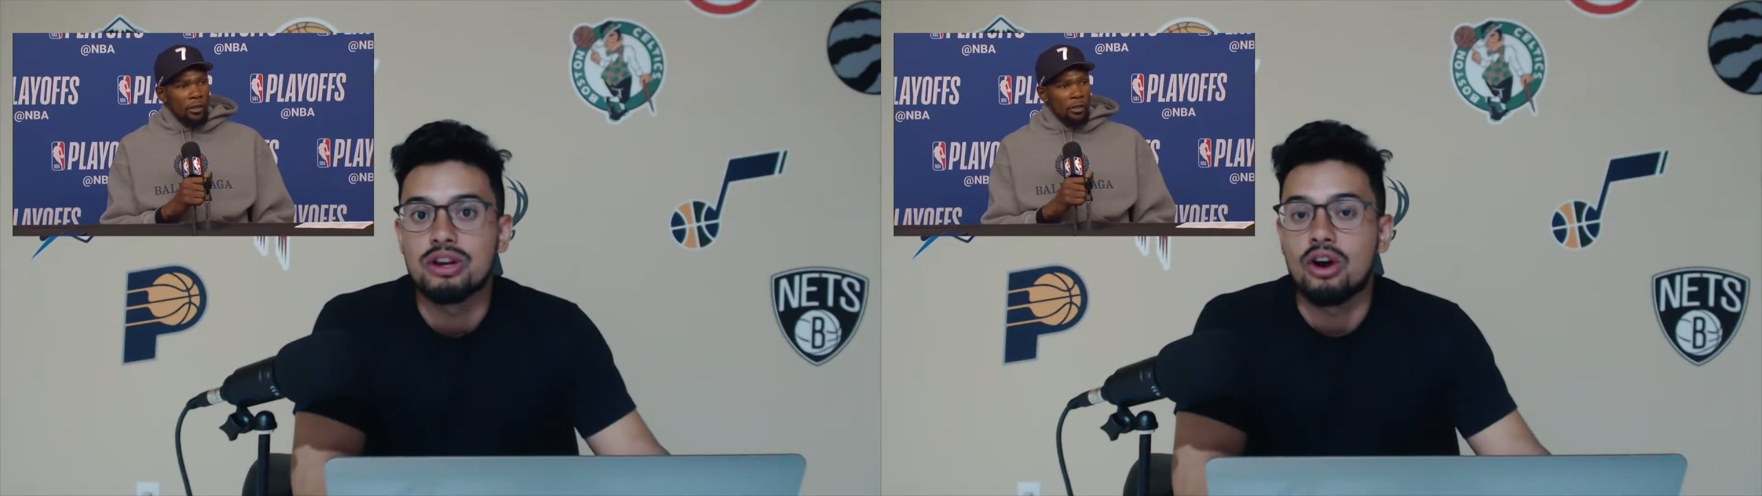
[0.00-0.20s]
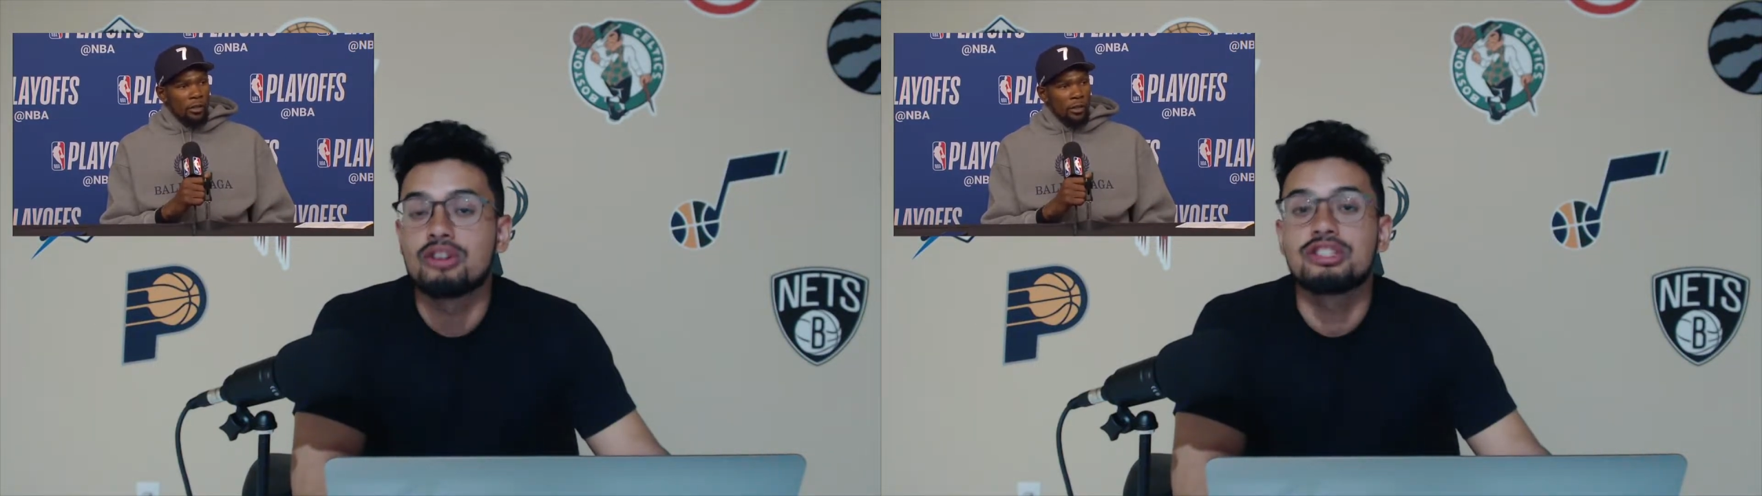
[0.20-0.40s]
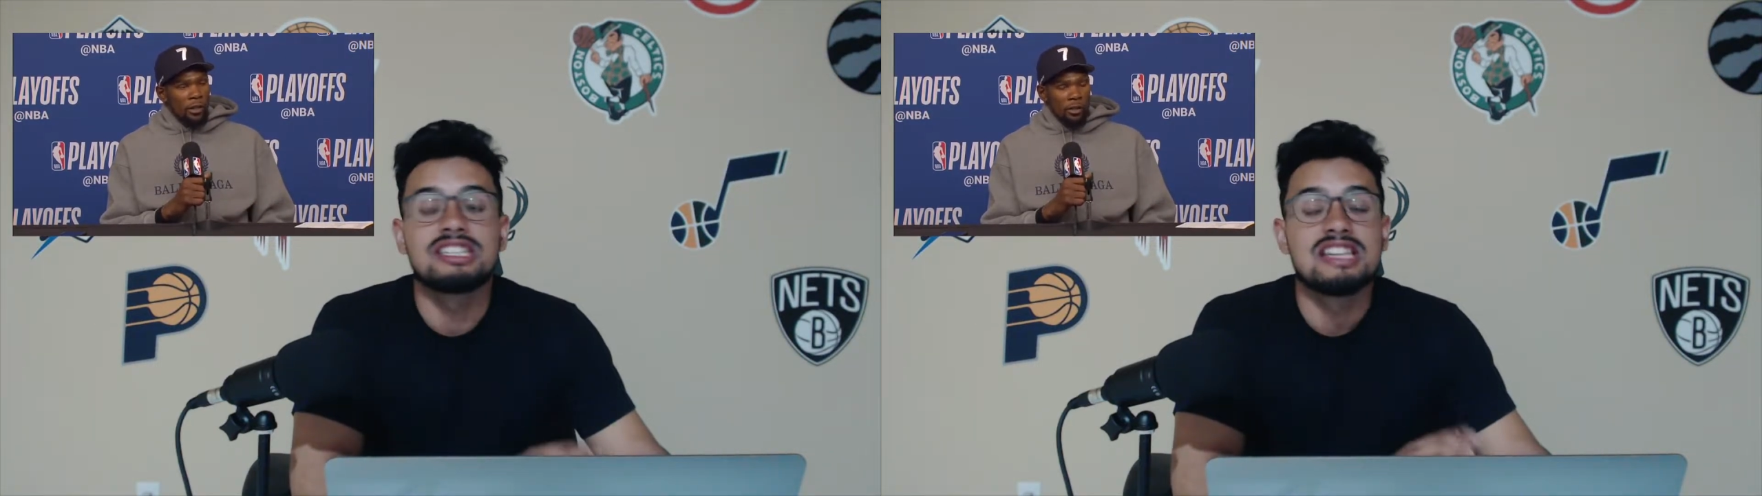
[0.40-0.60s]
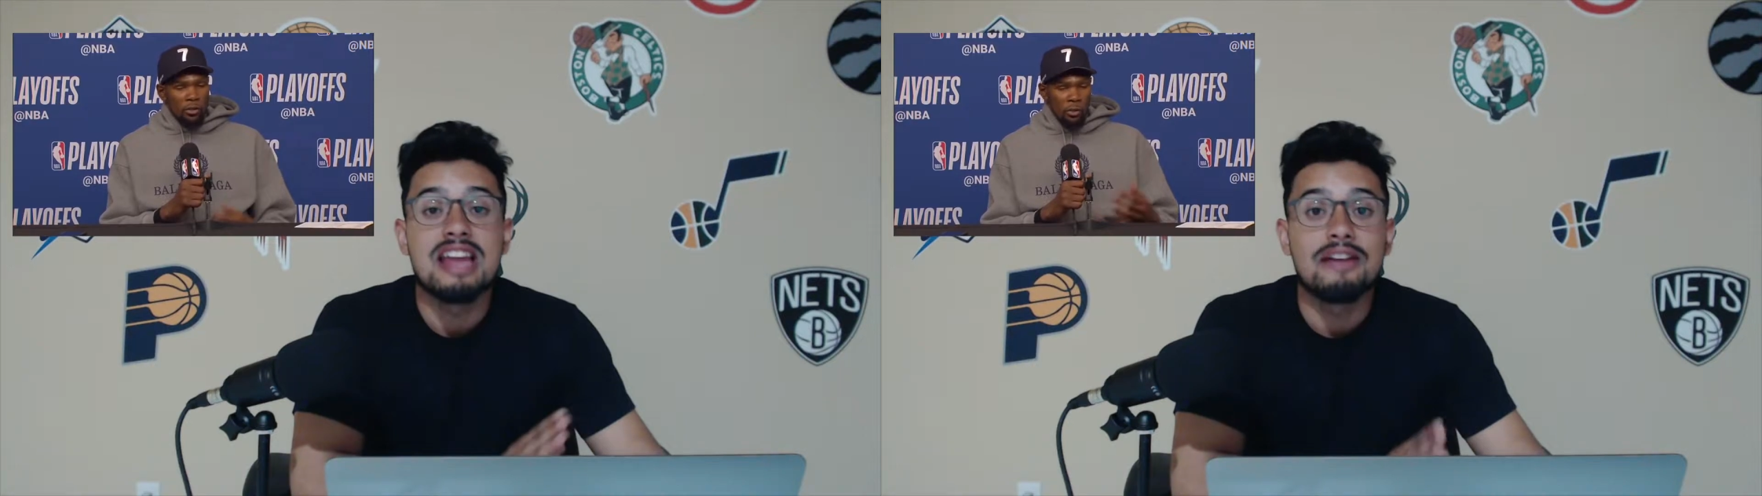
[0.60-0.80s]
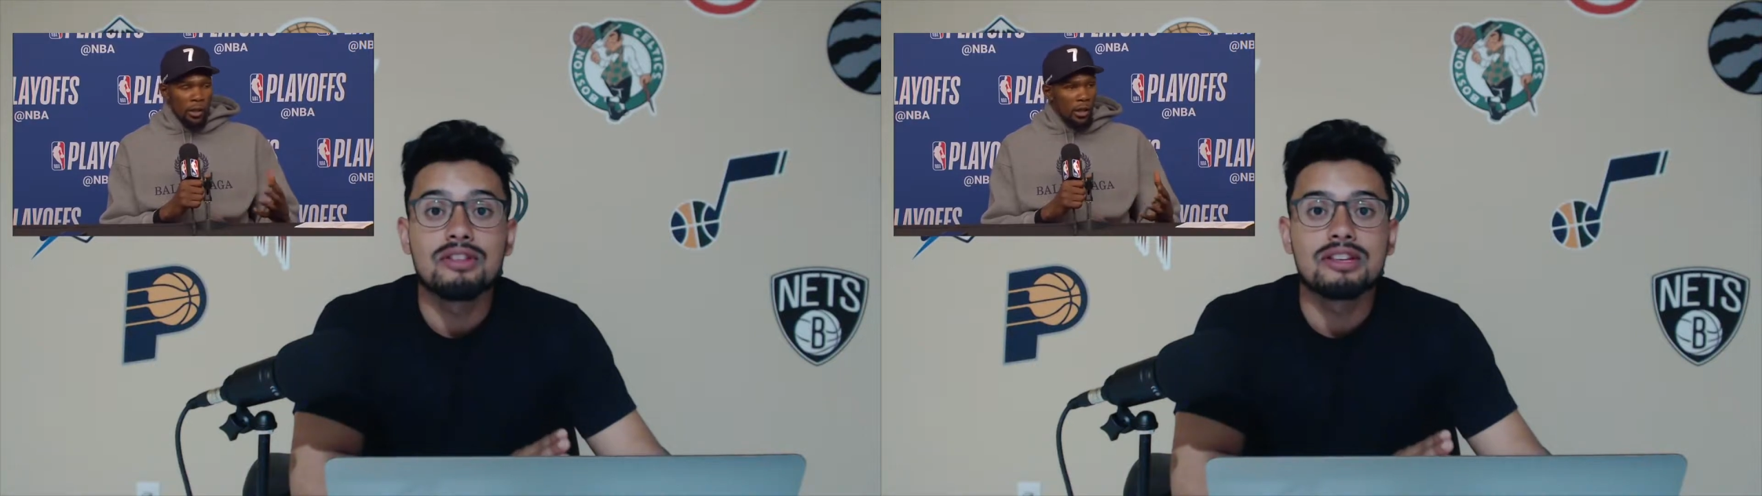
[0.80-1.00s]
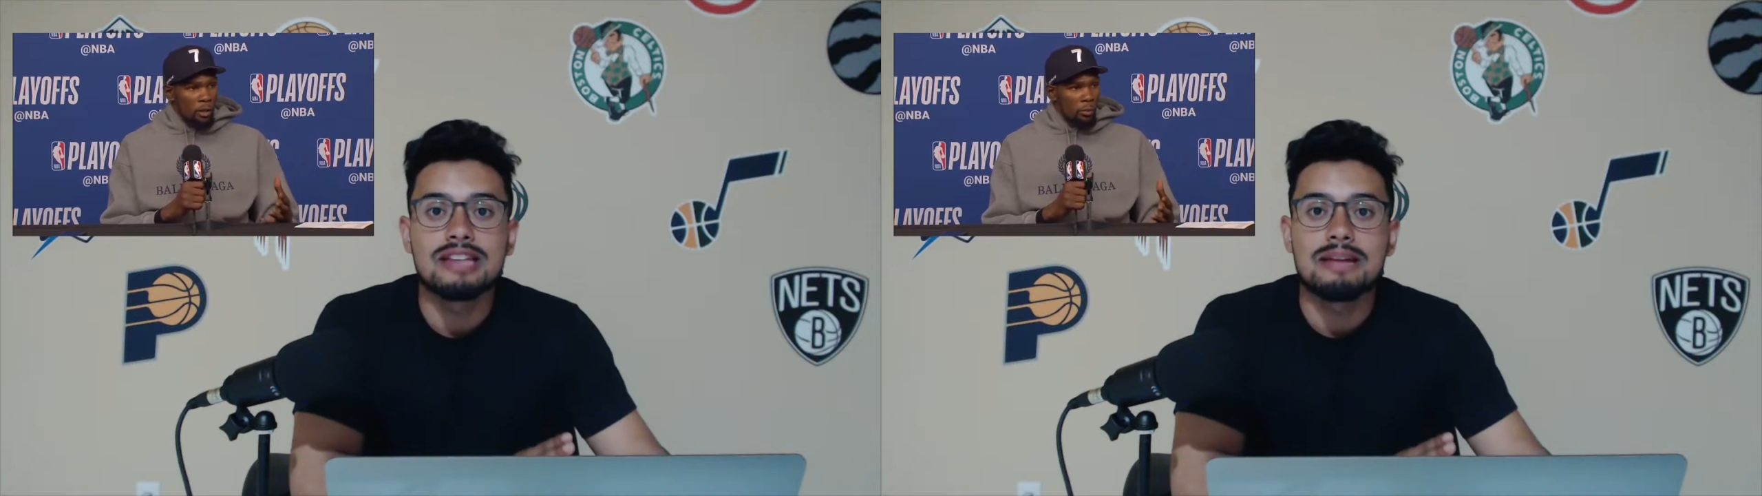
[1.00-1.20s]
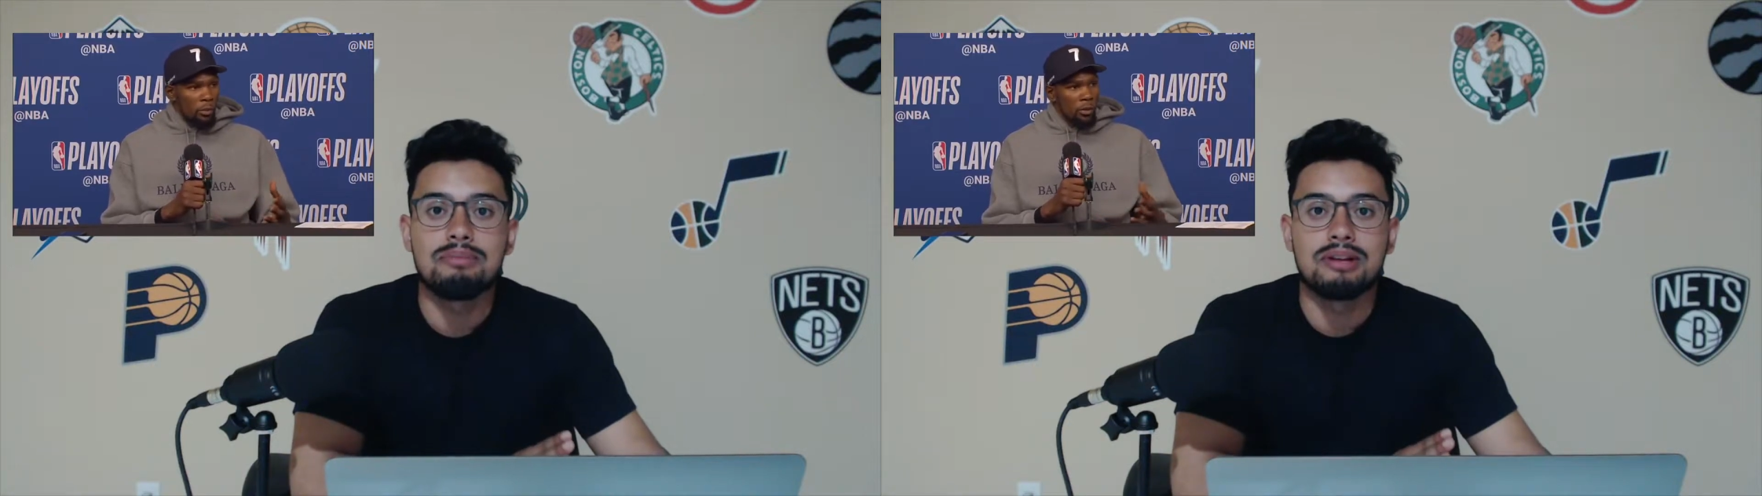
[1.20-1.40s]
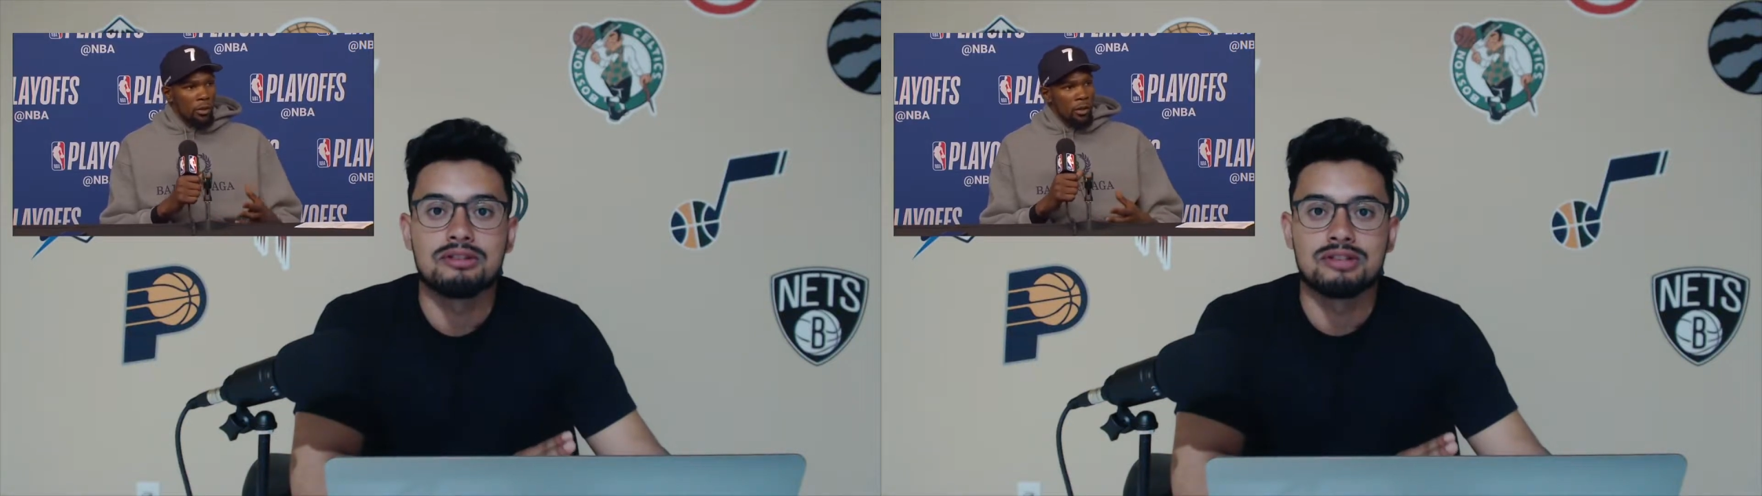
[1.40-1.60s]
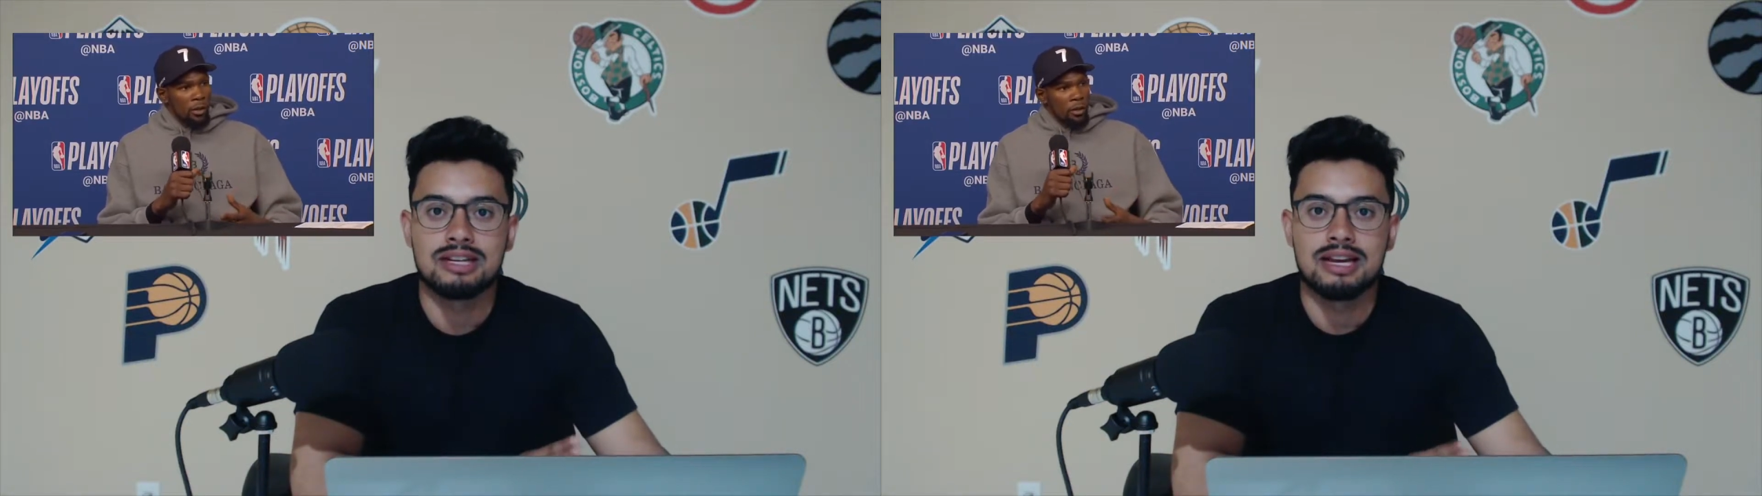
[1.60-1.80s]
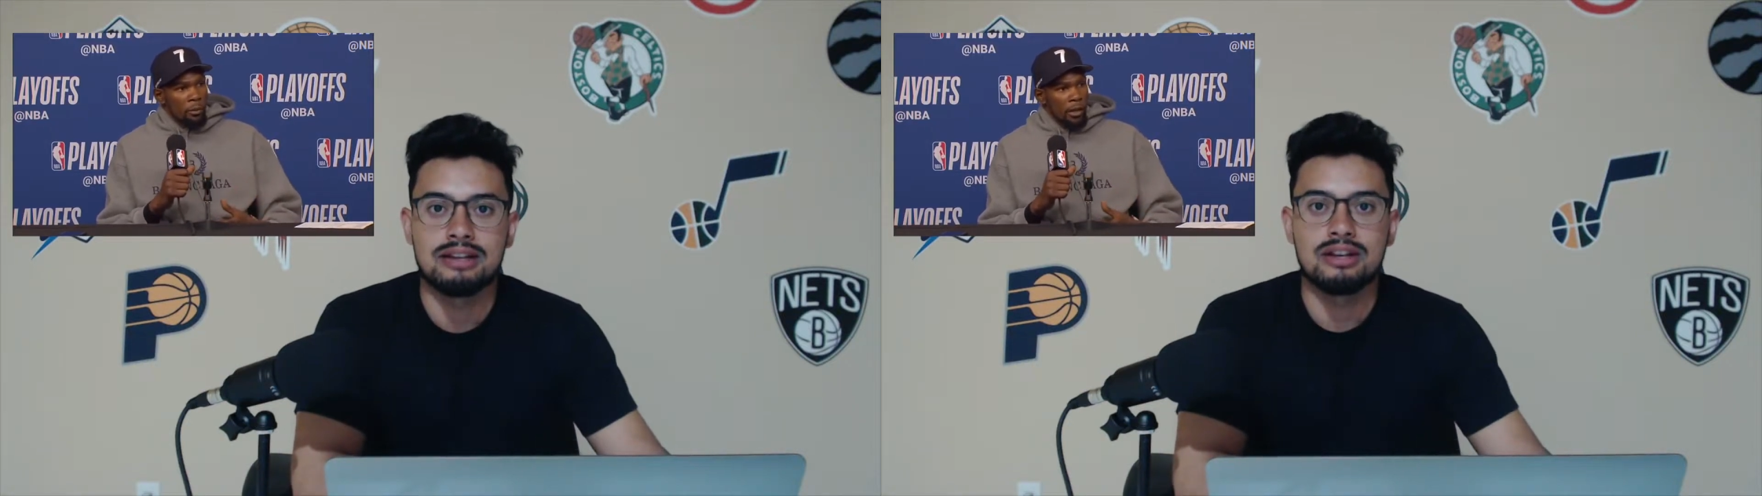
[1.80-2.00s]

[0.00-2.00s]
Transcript: are just never the same players again.